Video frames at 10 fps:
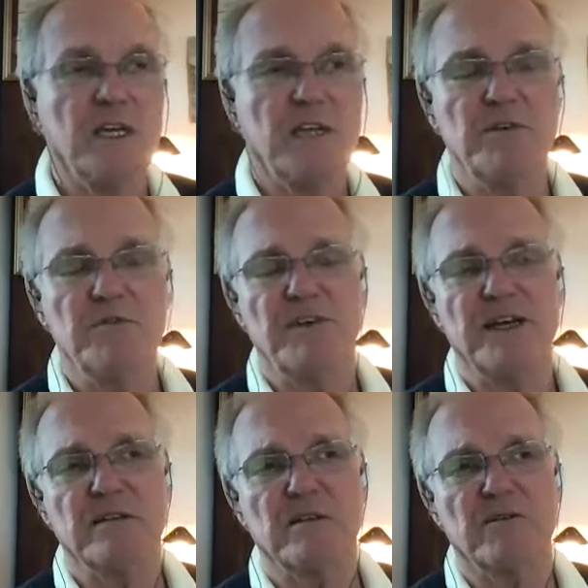Even
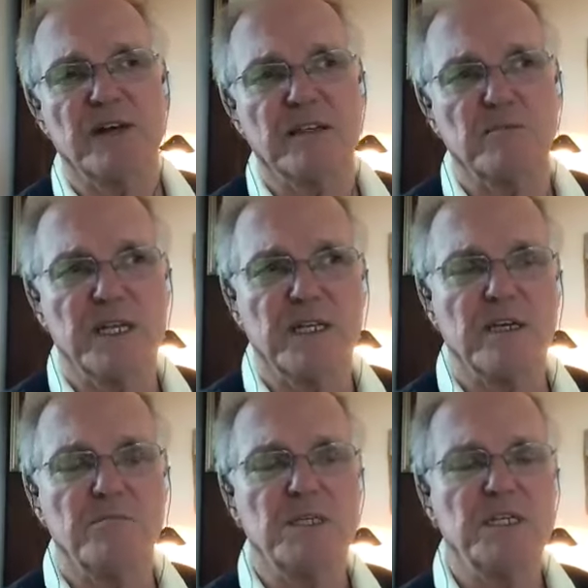the fact that when I
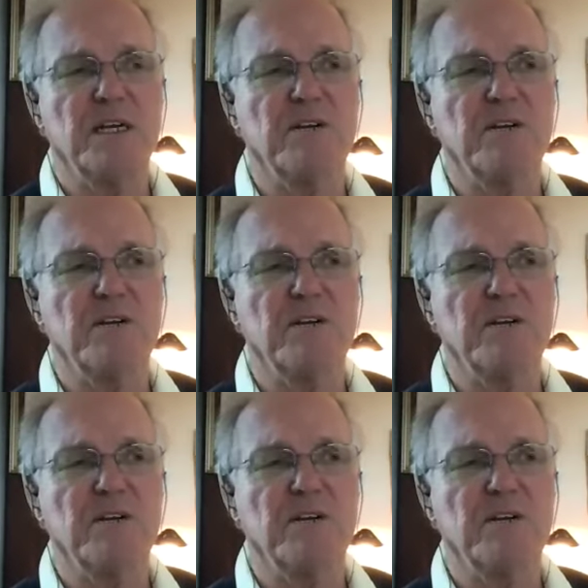came in and I